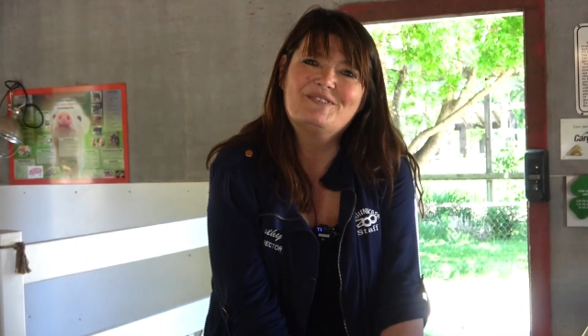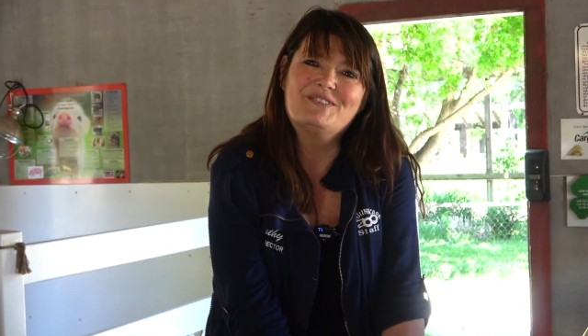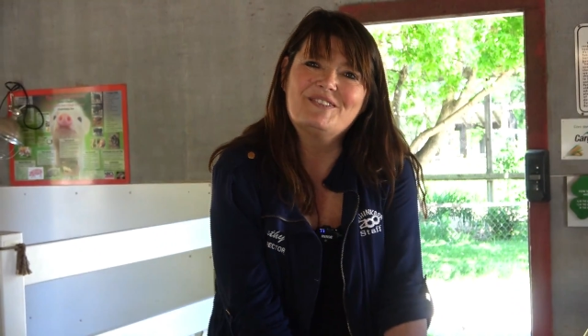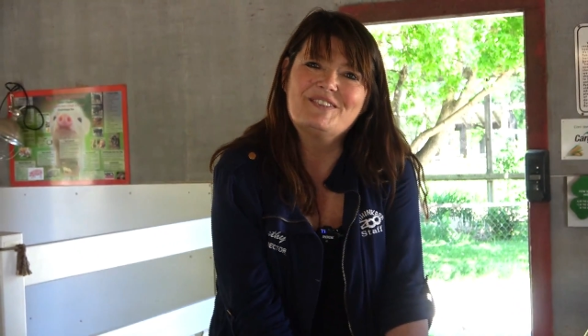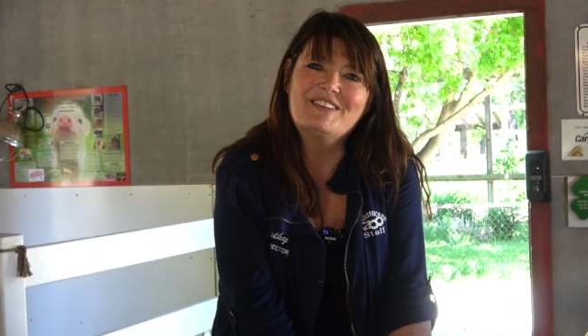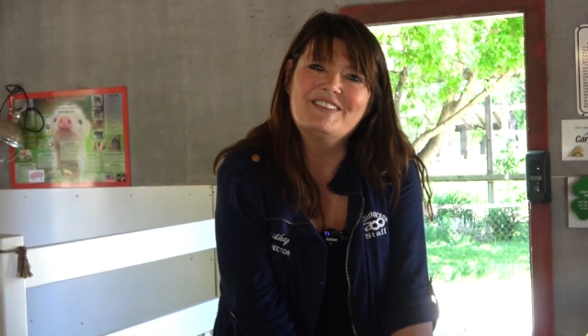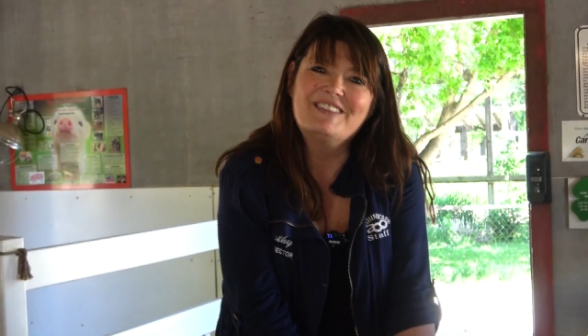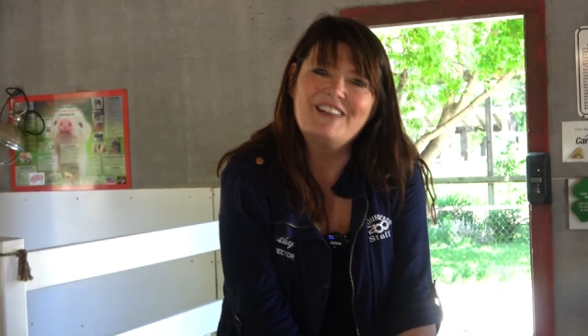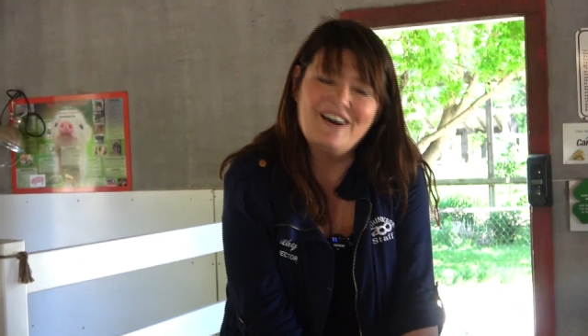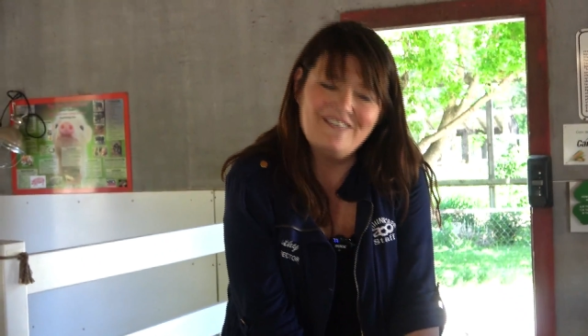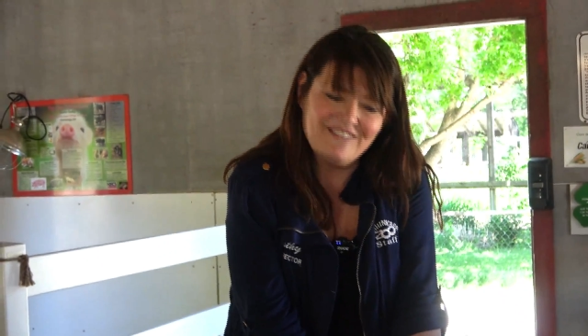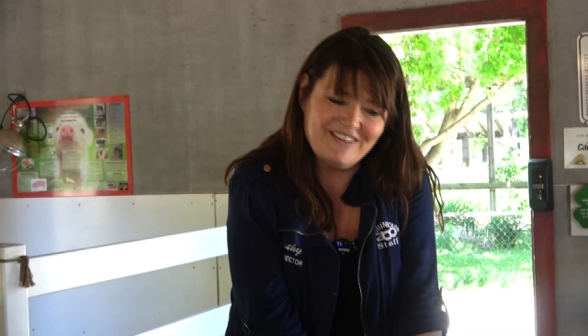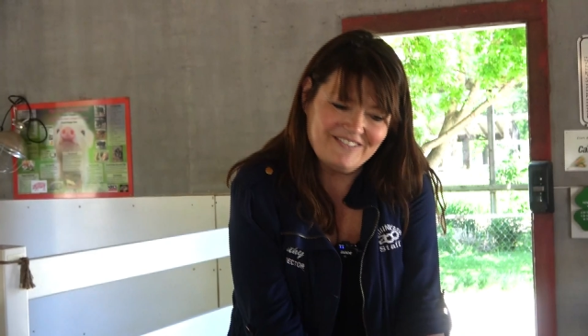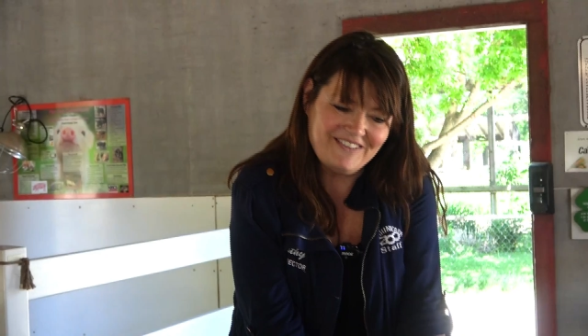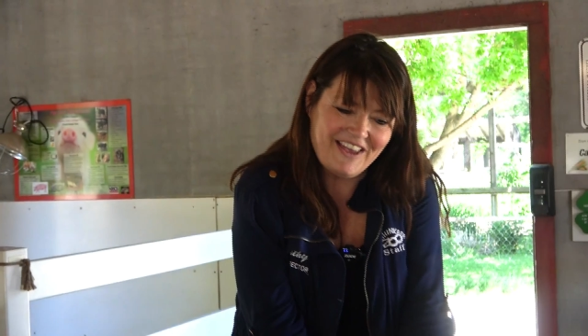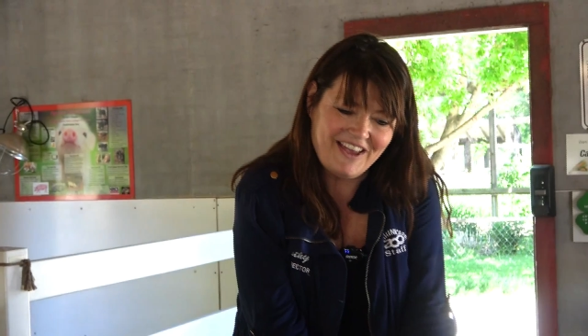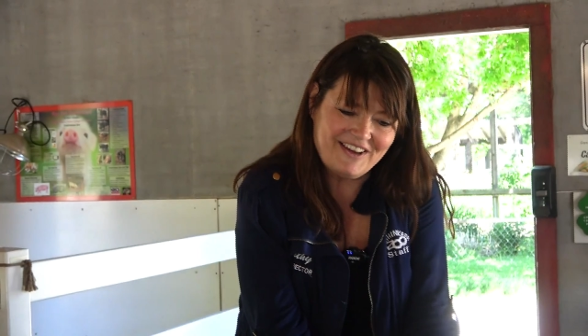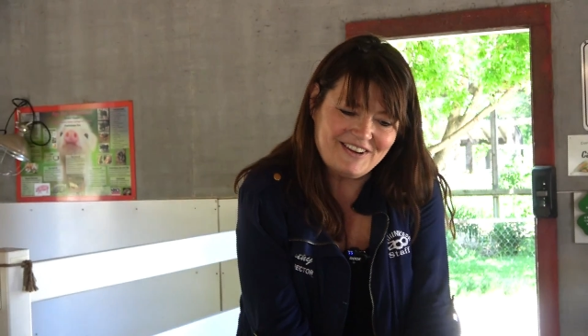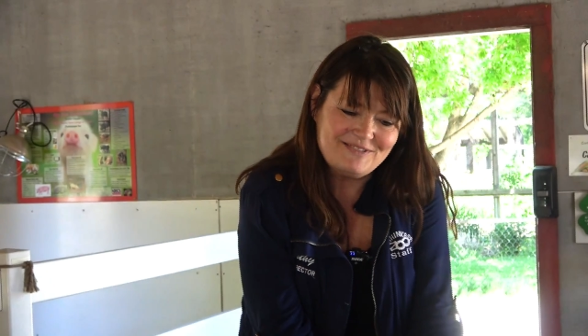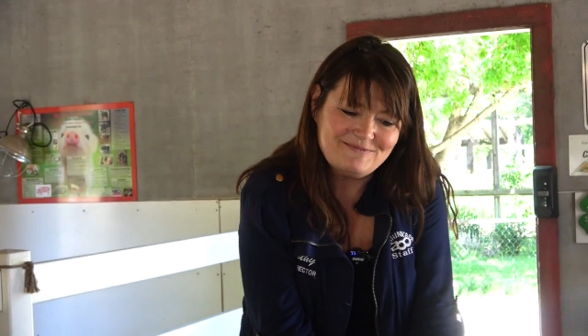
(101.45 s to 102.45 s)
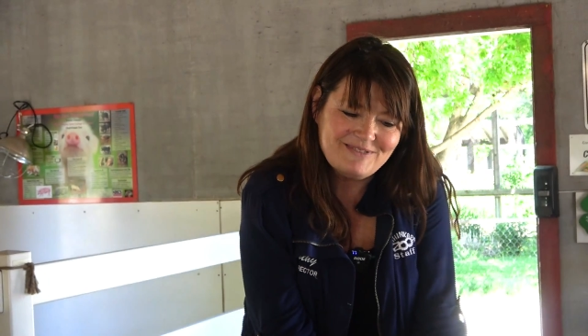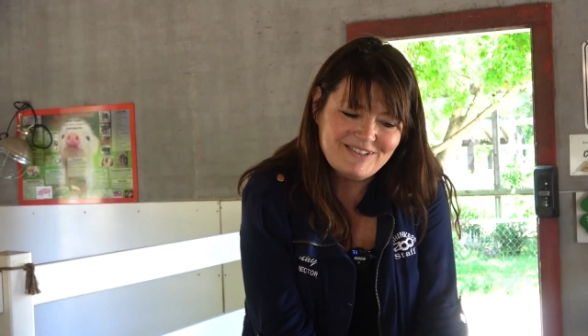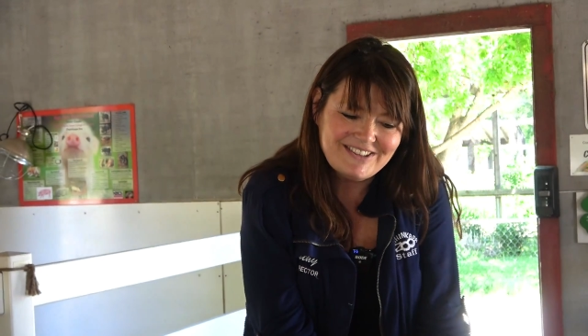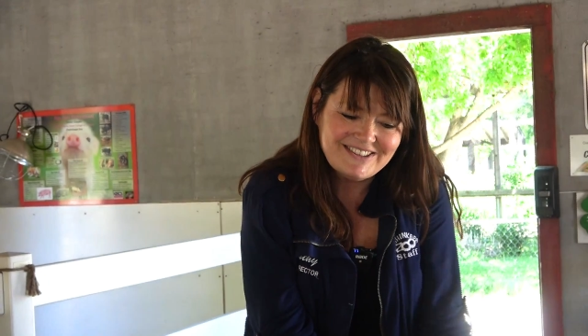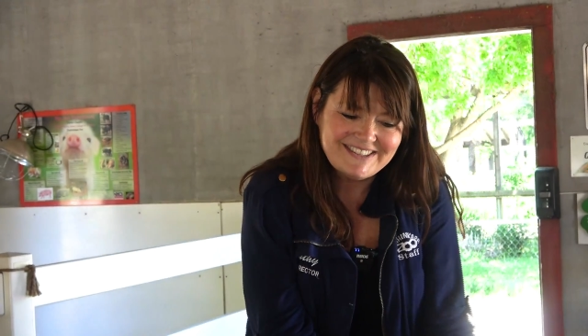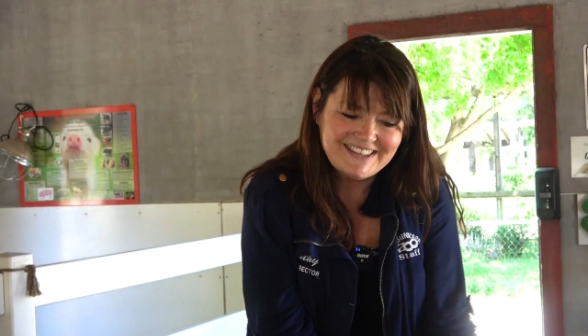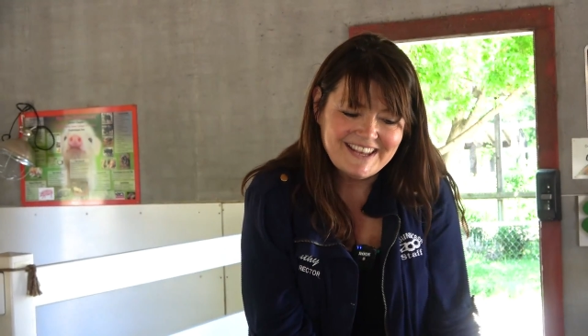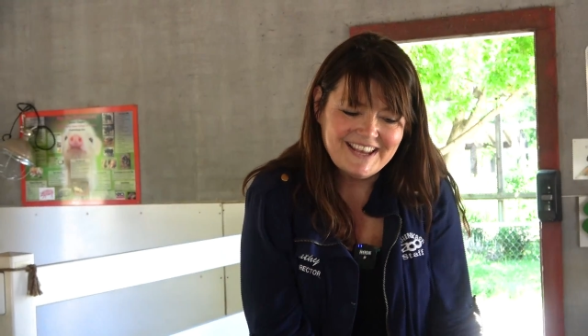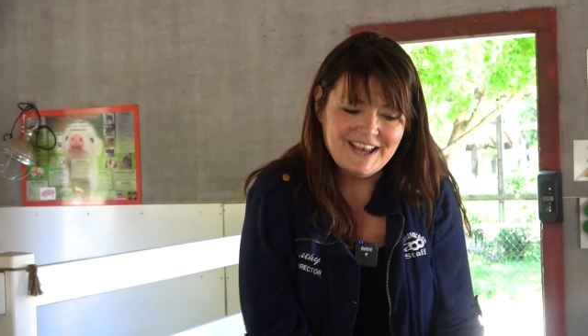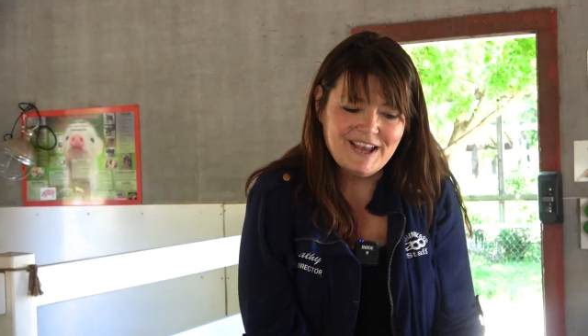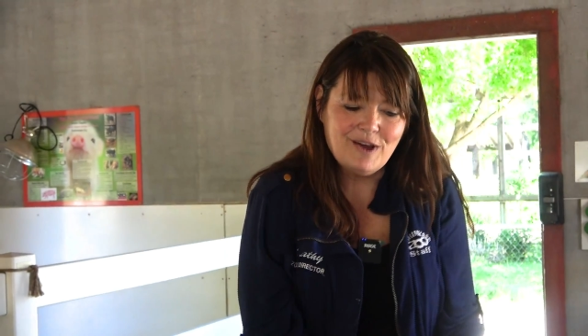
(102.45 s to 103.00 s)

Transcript: for the love of animals